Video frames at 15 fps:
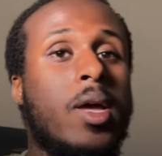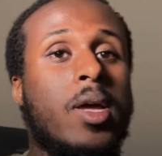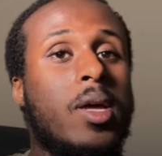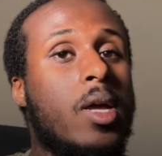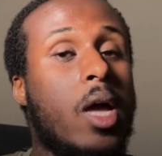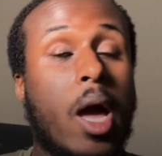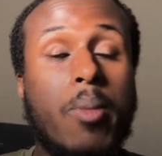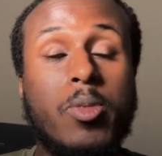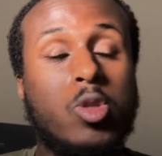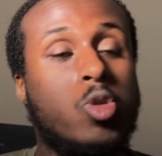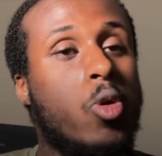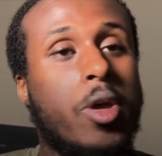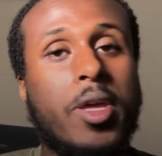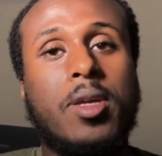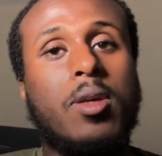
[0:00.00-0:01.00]
I'm
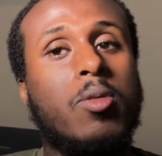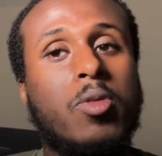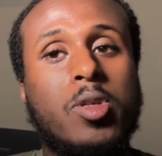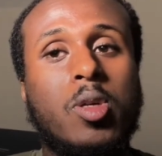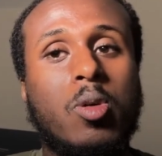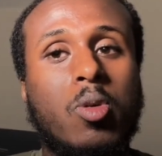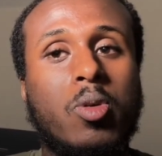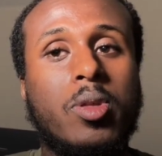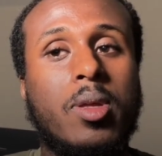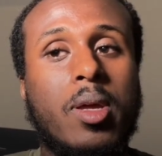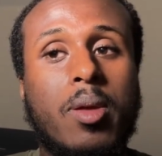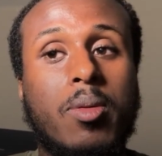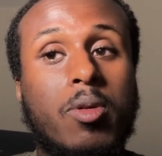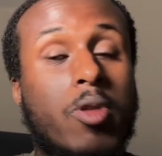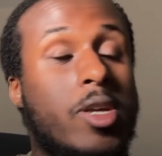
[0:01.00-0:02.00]
enjoying,
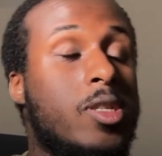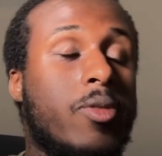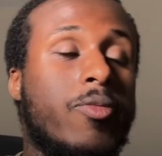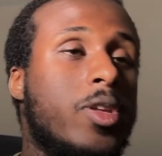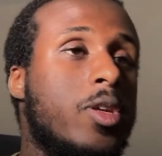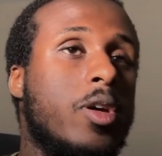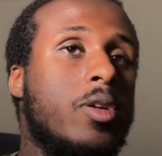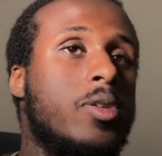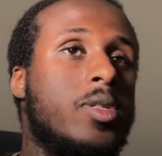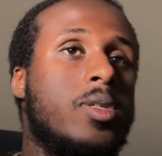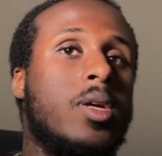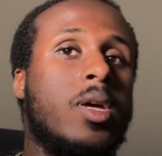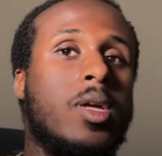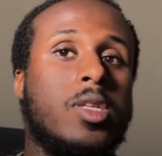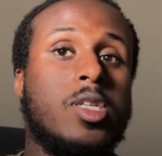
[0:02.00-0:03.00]
creating videos.
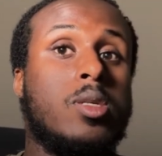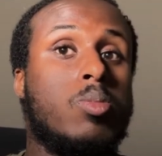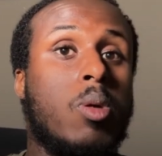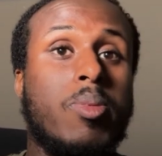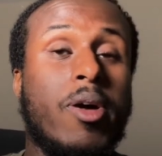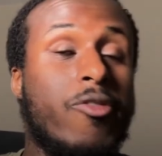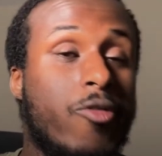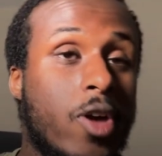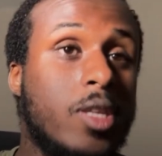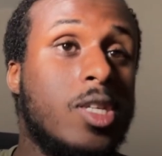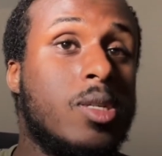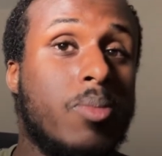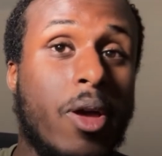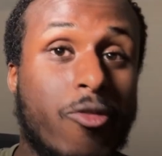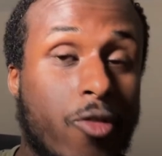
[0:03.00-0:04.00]
This is
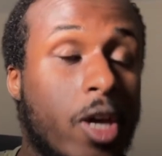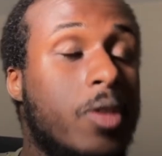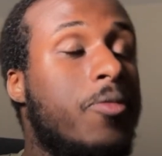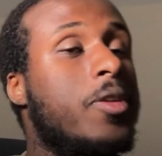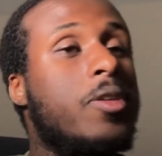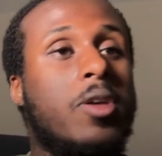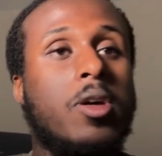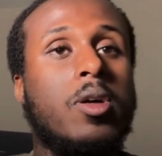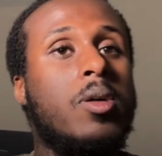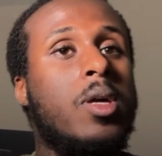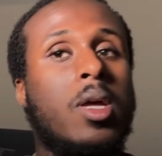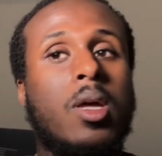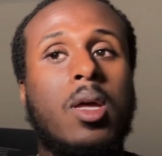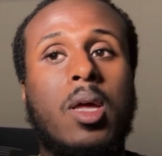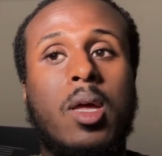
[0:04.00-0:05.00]
my third video.
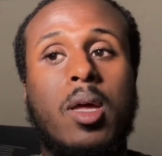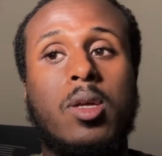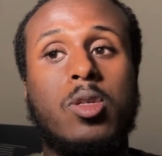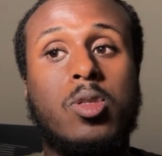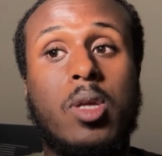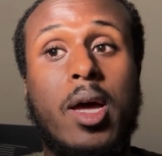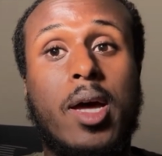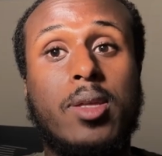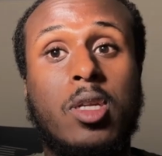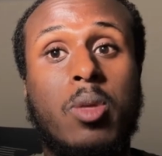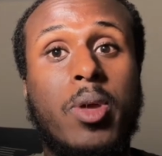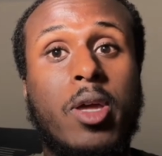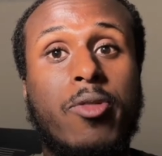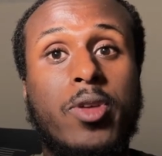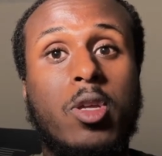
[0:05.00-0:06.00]
I didn't make
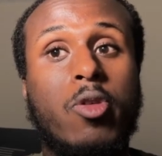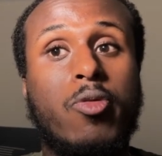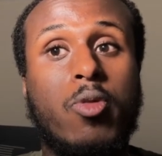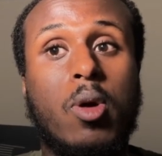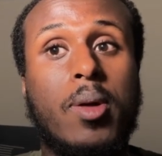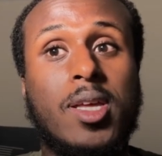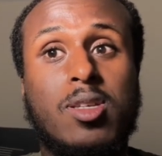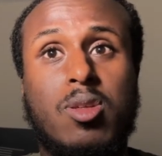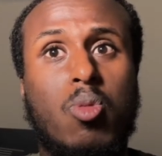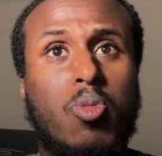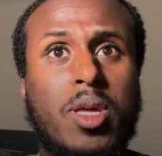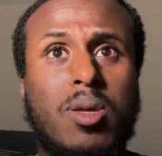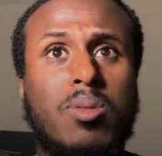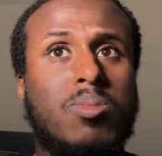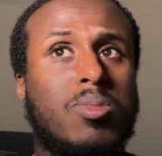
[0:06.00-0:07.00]
a video for, I guess, a
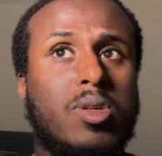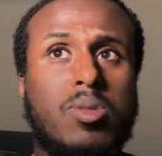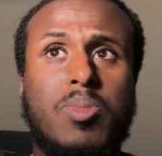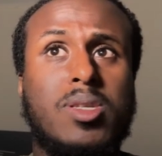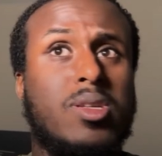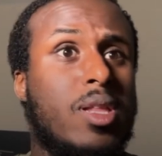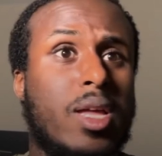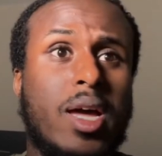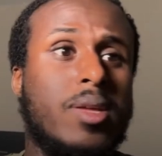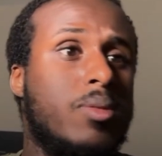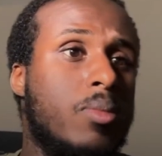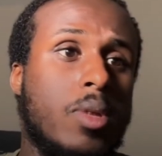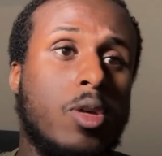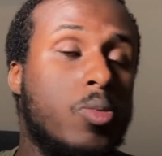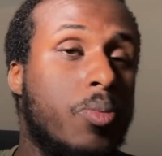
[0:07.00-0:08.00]
week because basically I
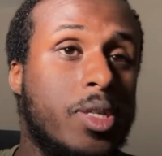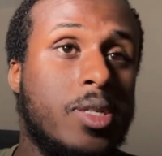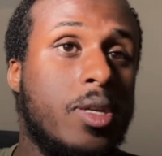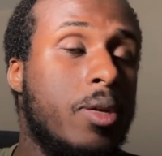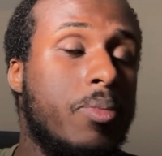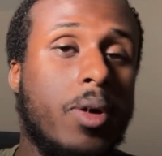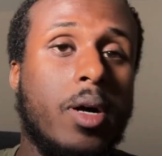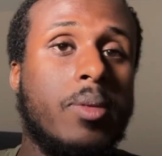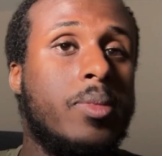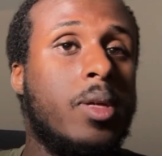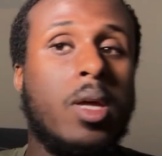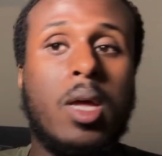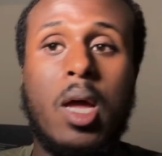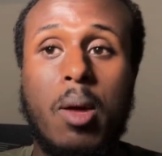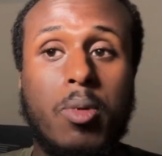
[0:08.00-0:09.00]
was busy, but
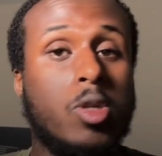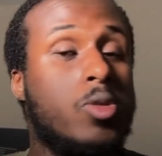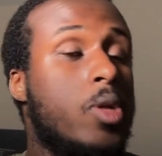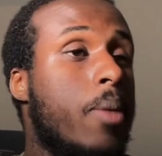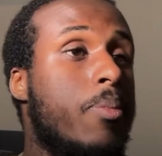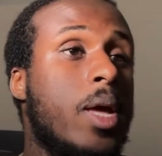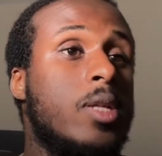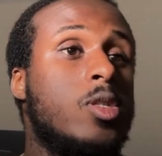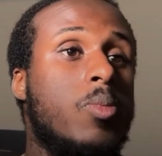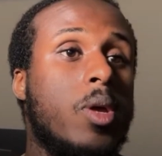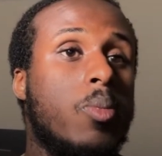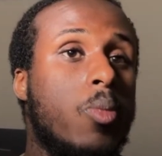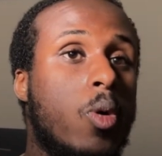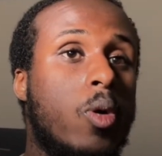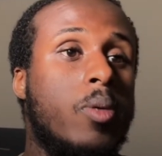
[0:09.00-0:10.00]
I'm planning to make
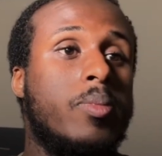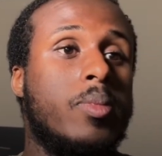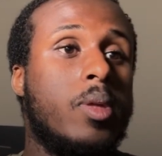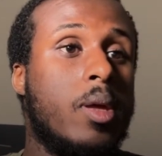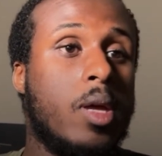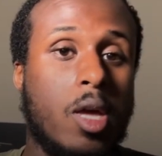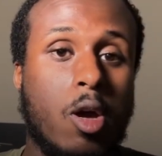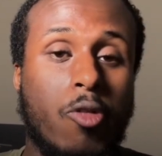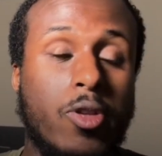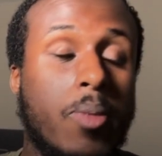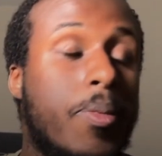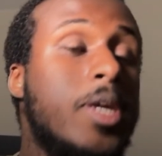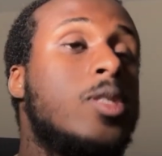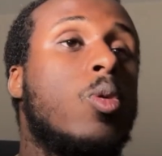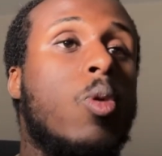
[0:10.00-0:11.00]
more, hopefully
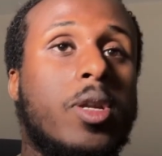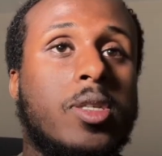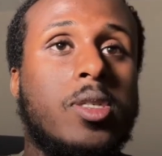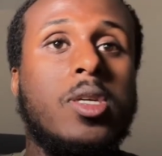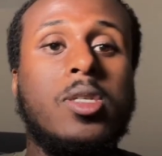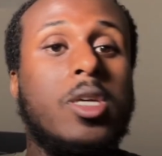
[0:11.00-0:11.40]
better qualities each